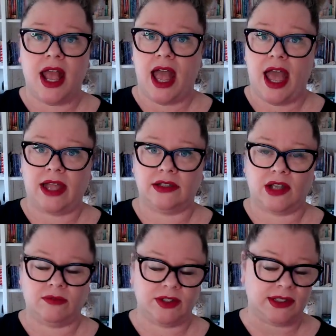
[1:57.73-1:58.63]
and I'm
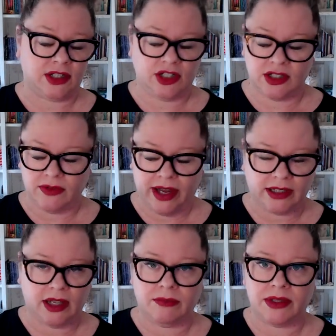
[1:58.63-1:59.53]
just going to use round
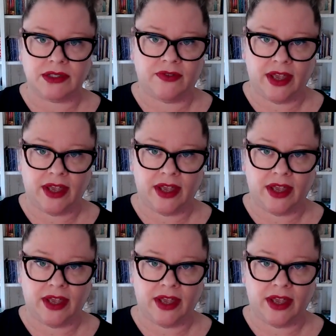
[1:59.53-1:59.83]
numbers for